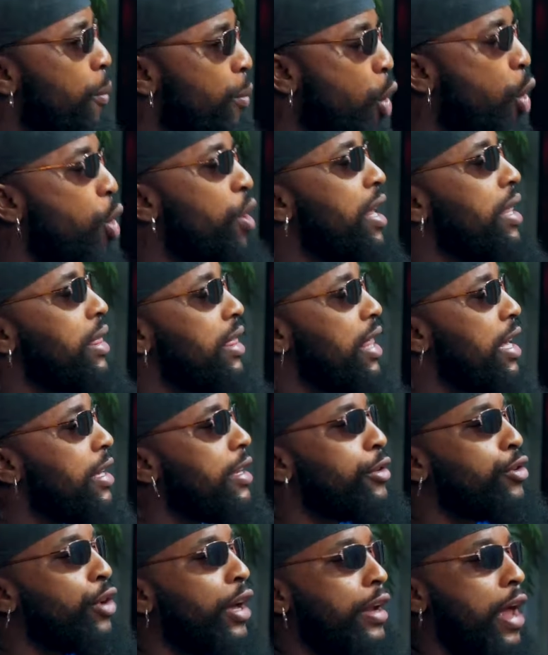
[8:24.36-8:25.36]
but only thing that
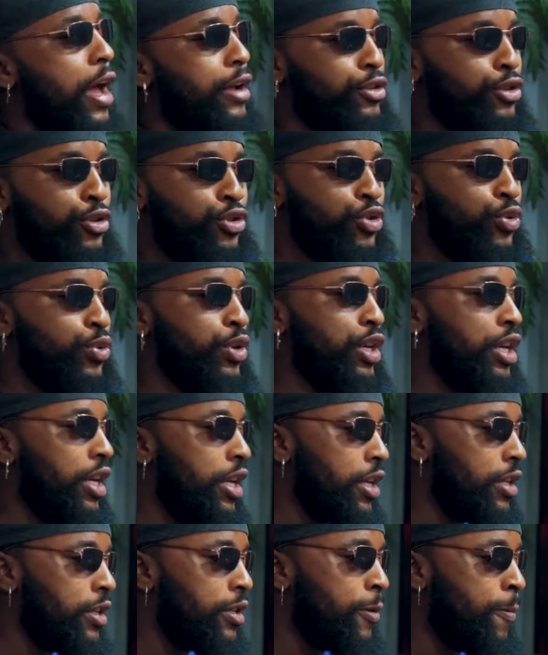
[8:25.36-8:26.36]
you can actually mm -hmm. do
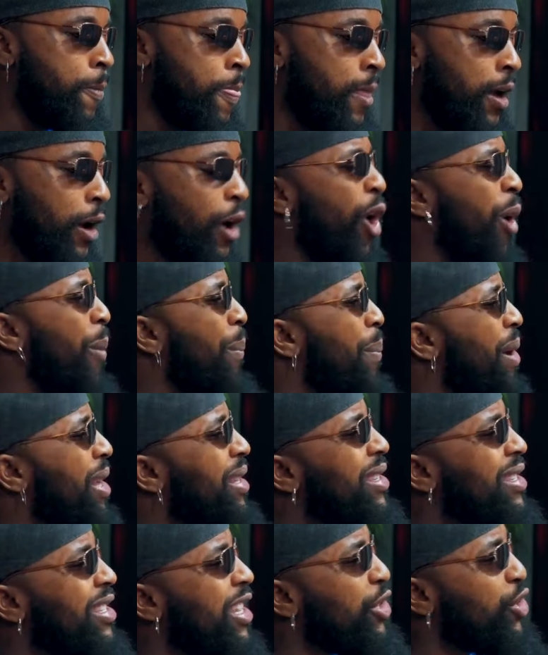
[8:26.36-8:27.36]
mm-hmm. is
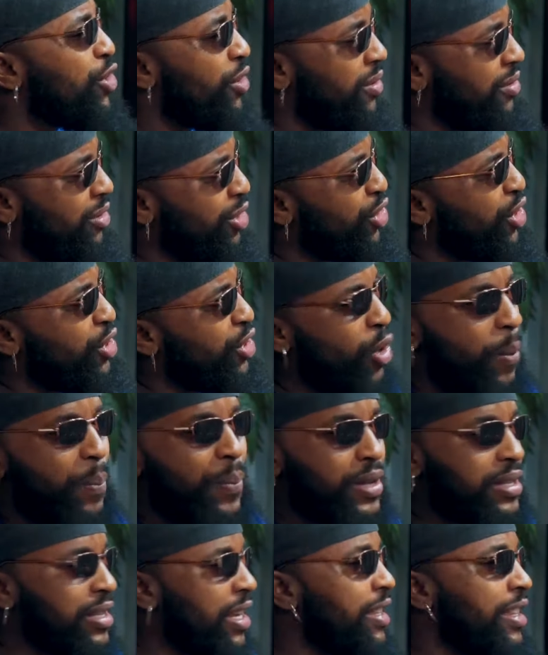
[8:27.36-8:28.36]
compensation. You just
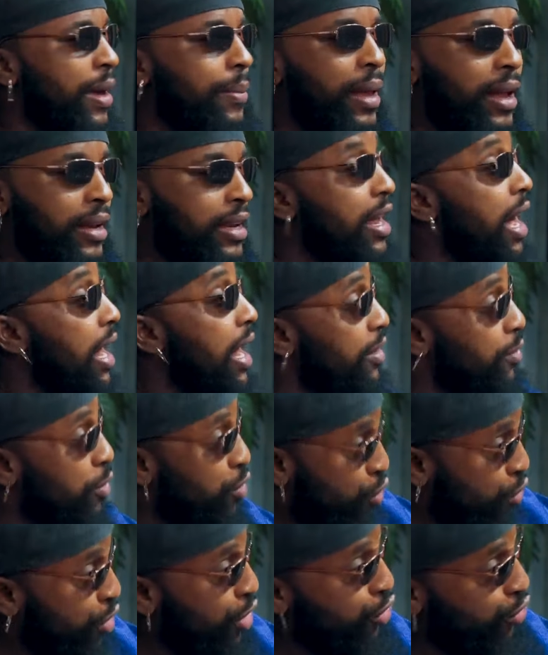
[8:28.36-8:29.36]
compensate them and, and truly,